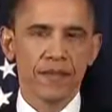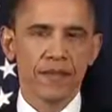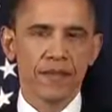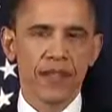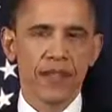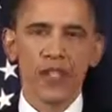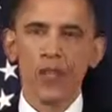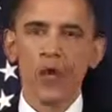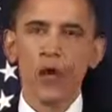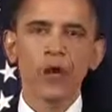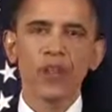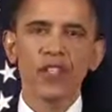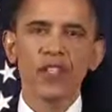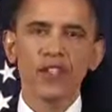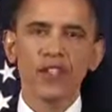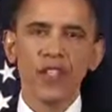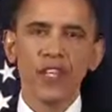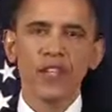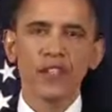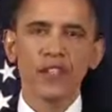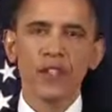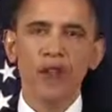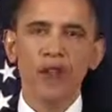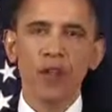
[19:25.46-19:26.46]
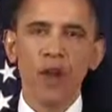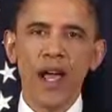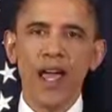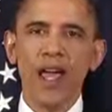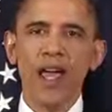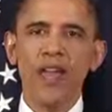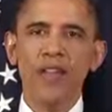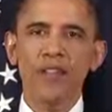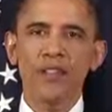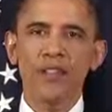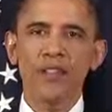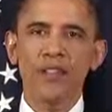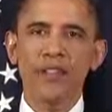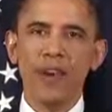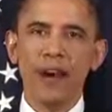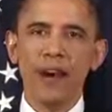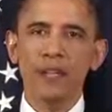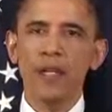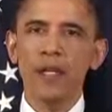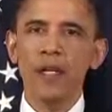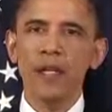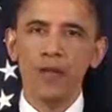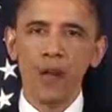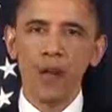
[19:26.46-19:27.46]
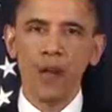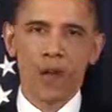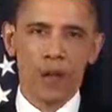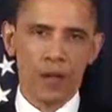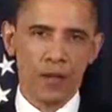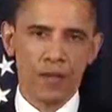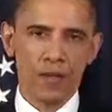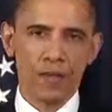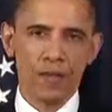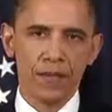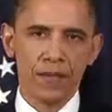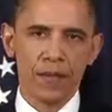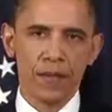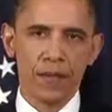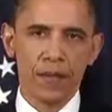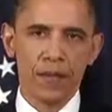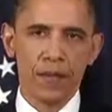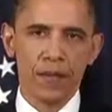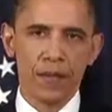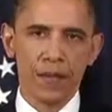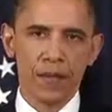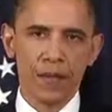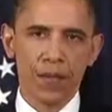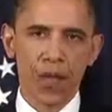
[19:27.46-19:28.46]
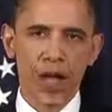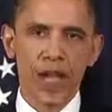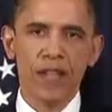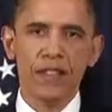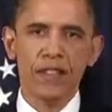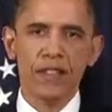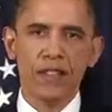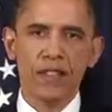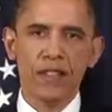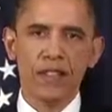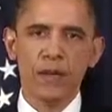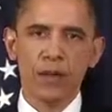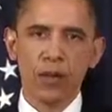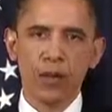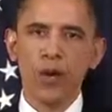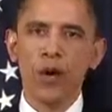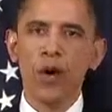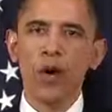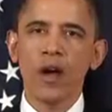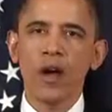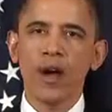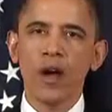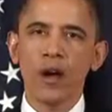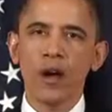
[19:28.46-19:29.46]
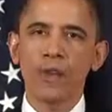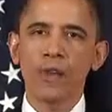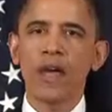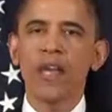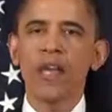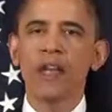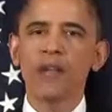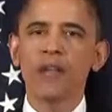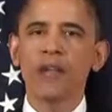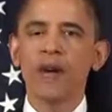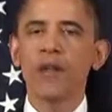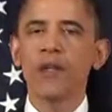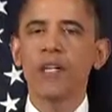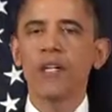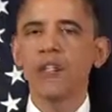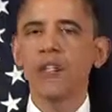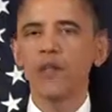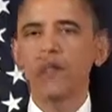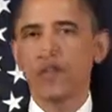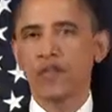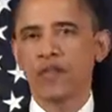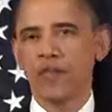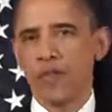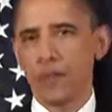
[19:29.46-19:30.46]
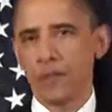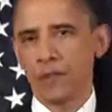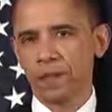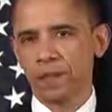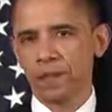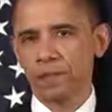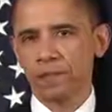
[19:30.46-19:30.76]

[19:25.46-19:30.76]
And no decision weighs on me more than when to deploy our men and women in uniform.